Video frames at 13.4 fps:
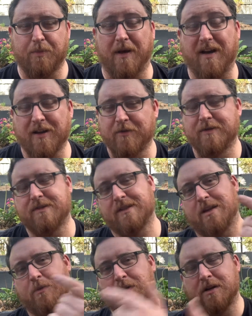Part of the reason
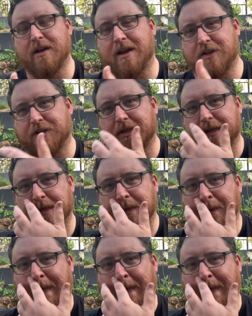that I want to actually